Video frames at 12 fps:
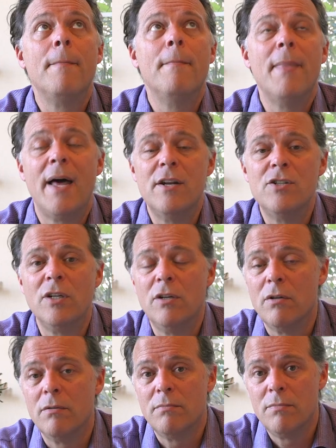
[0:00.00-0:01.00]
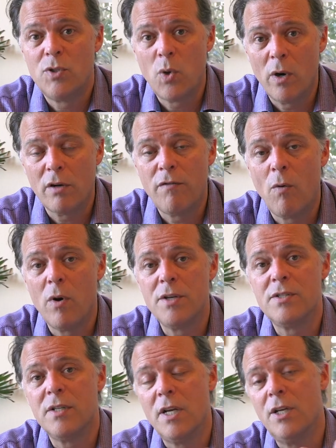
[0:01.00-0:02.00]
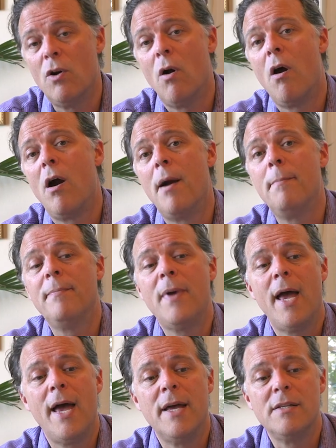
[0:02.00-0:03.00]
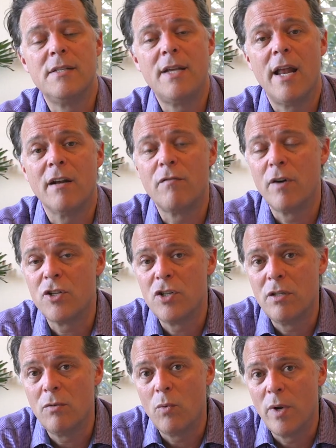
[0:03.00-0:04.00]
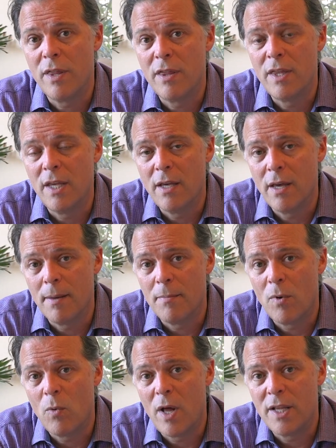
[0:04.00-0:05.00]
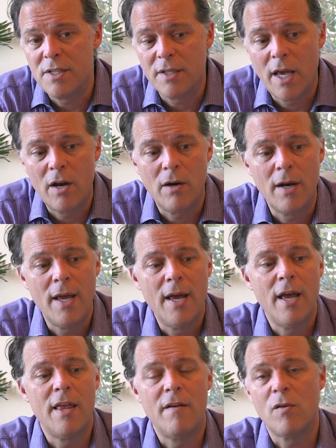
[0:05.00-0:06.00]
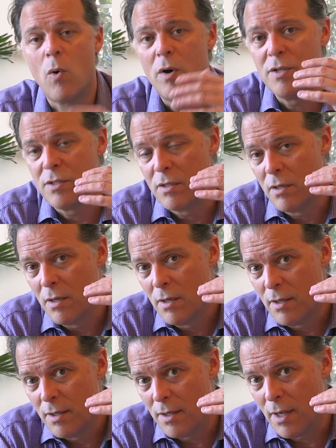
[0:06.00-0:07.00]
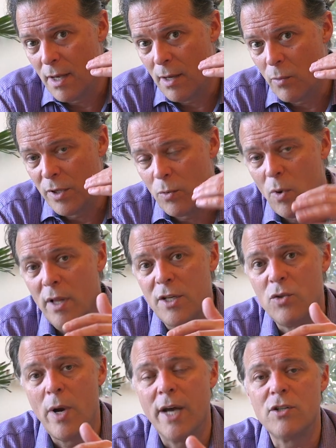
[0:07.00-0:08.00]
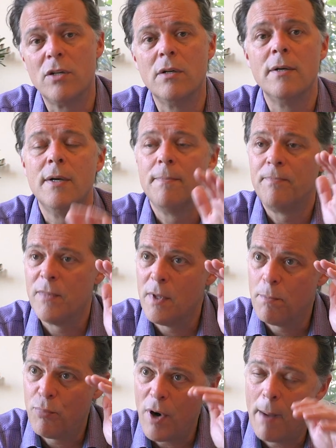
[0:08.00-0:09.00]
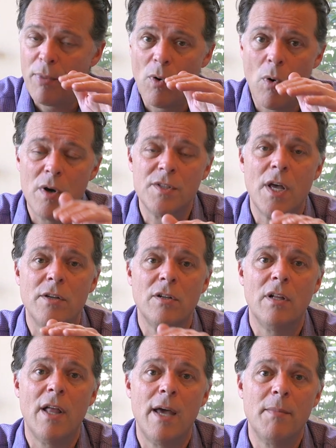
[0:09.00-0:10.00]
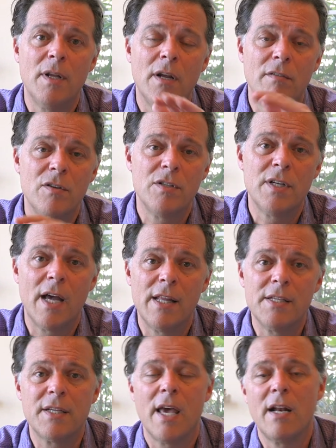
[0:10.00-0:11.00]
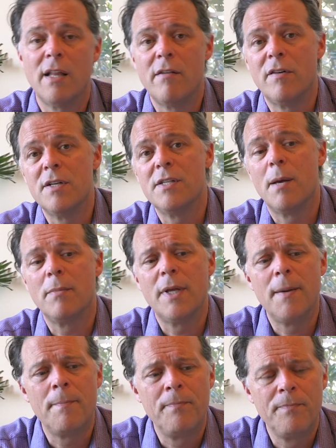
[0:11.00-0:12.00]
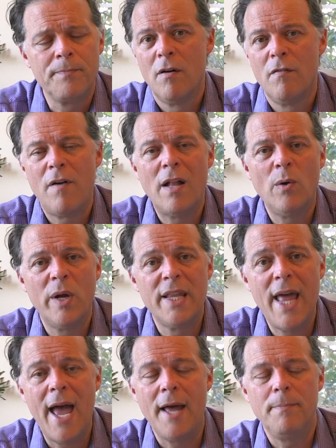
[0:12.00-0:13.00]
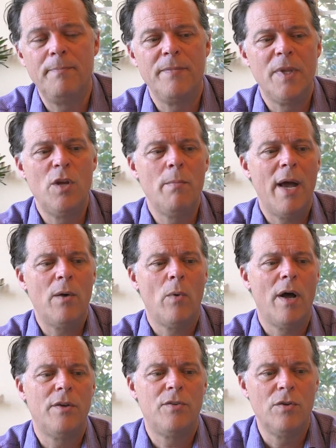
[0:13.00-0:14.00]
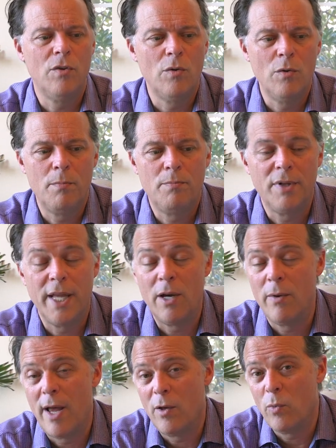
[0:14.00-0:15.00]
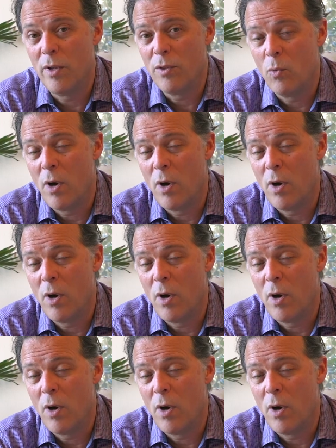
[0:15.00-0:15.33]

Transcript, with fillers: managing your torque force in your arm and static friction with the um, WallySkater. And then of course, uh, with the WallyTractor, proper horizontal alignment of your stylus cantilever assembly. Following that, you might want to play around with a